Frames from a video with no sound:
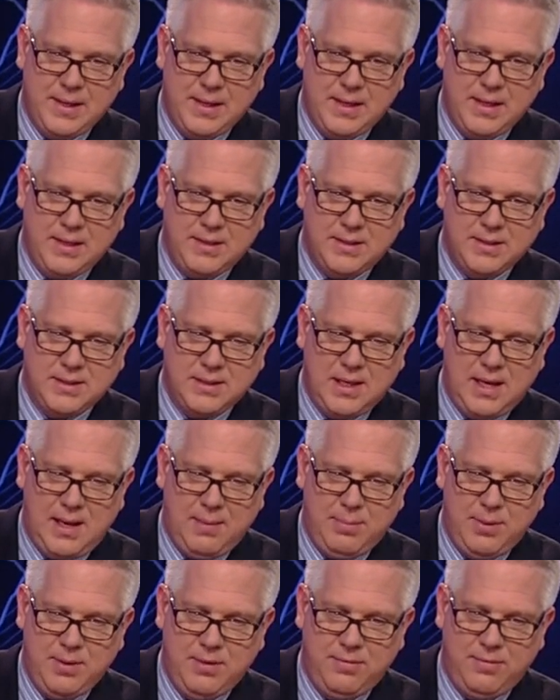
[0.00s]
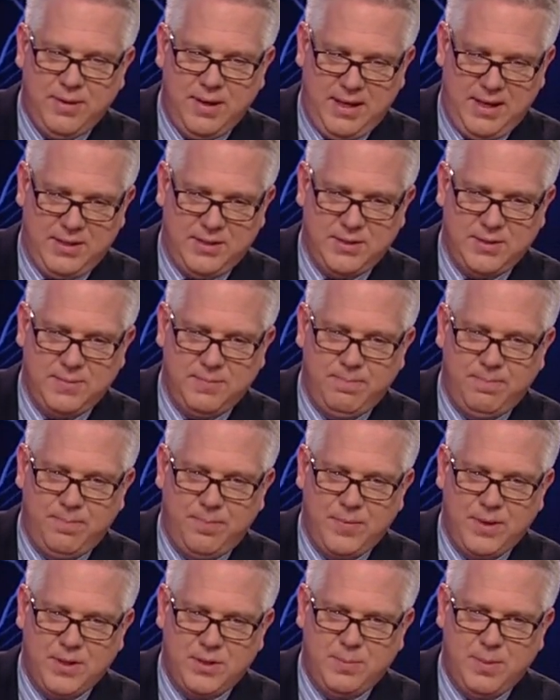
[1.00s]
it's a slap in the face,
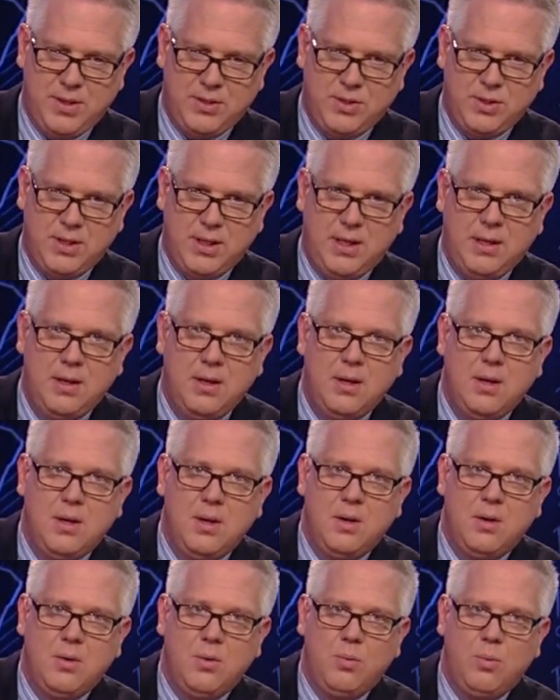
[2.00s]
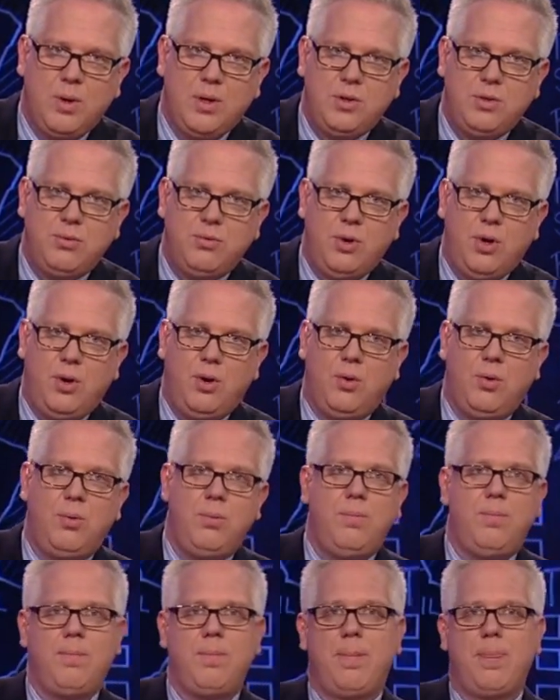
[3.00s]
especially when you
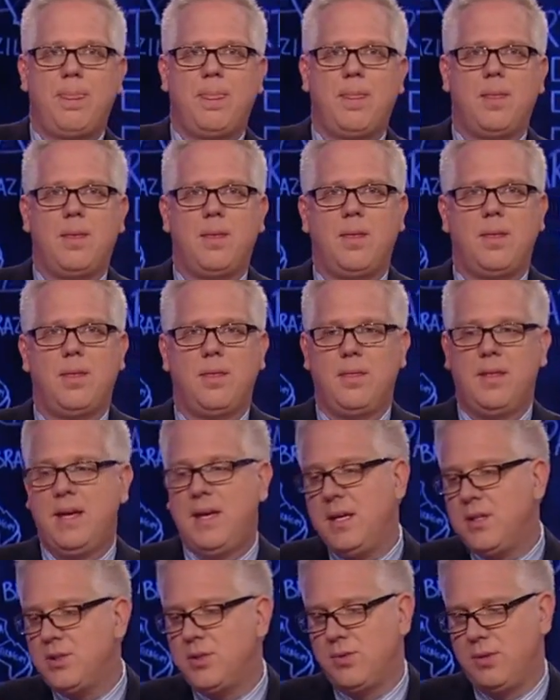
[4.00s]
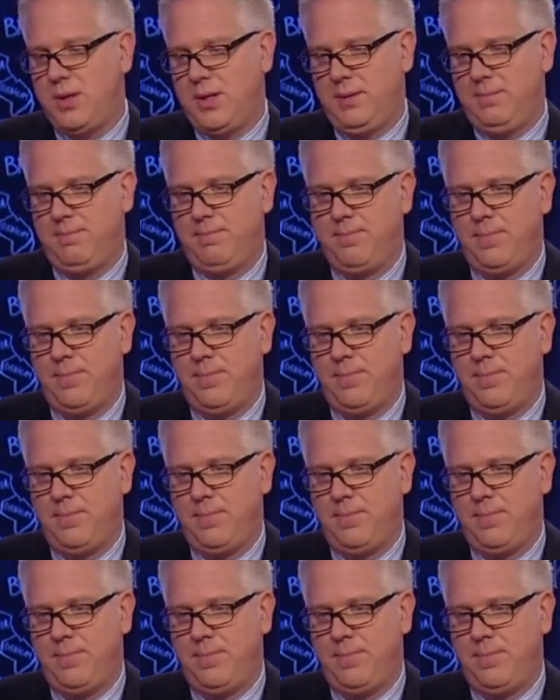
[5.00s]
know the history